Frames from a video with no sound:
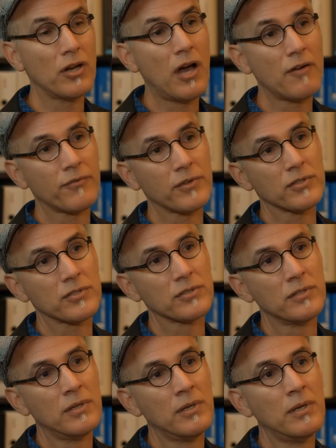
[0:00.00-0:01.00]
office
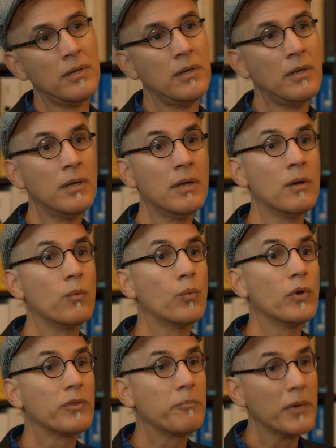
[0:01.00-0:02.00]

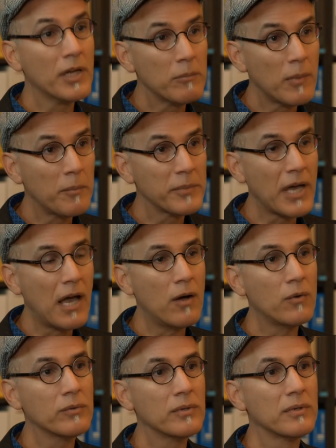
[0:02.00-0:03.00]
with minimum
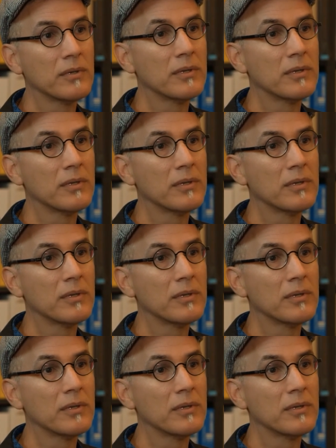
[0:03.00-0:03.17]
down.